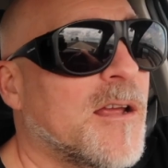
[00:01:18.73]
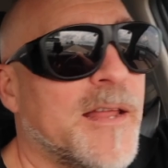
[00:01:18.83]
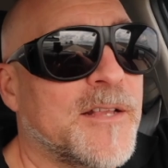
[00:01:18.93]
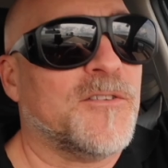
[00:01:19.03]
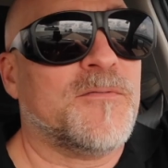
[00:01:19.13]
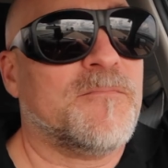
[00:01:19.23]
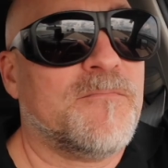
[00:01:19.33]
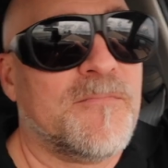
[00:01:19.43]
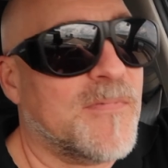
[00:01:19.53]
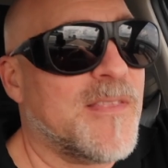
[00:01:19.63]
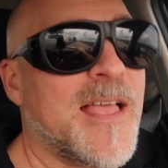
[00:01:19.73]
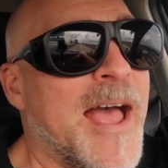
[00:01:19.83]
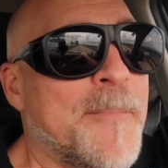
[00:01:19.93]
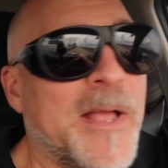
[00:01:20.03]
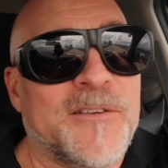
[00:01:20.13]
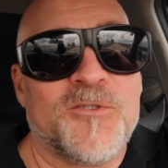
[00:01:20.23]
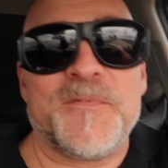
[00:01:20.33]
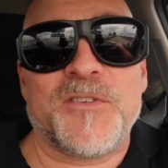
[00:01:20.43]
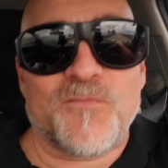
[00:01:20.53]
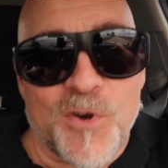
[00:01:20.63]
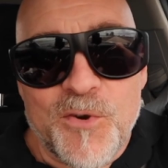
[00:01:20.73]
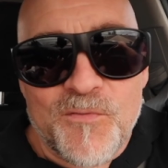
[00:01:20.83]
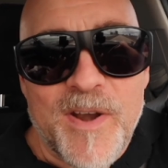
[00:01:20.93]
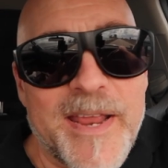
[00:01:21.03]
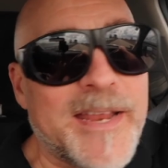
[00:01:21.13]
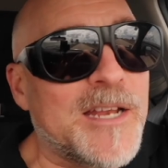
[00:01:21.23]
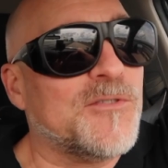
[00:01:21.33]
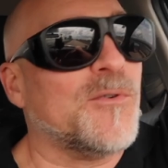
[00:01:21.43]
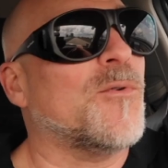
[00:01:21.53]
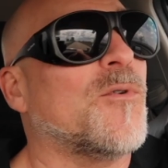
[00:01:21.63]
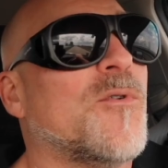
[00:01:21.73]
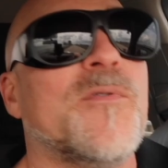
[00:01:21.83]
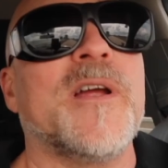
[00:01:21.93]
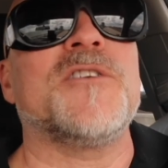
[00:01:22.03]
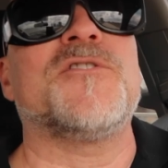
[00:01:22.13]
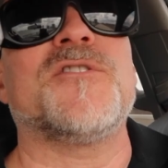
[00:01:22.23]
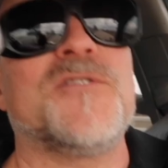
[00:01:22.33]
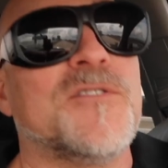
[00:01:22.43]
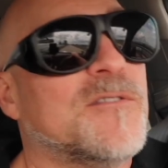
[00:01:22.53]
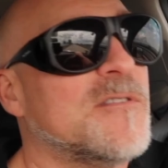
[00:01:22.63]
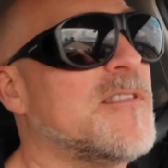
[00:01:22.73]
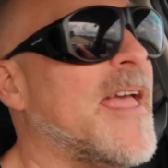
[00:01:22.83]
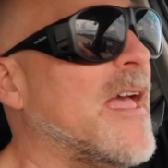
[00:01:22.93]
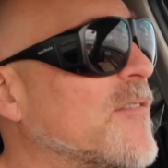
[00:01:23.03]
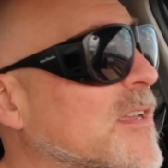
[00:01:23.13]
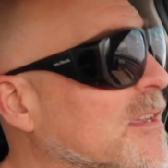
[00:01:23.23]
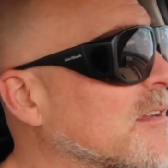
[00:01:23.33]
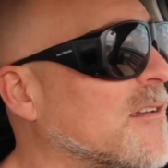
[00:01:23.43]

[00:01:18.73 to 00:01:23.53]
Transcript: Like, just, I'm not sure if it's road rage or they're just having